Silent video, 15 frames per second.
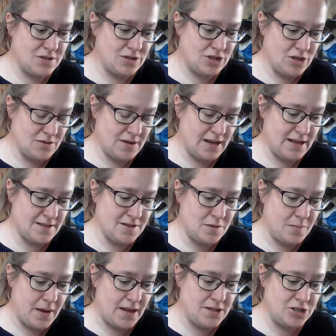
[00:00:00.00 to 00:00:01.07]
She only has her
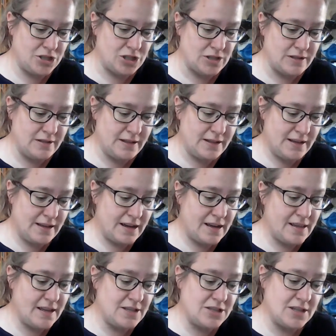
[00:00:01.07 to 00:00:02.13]
pension, and then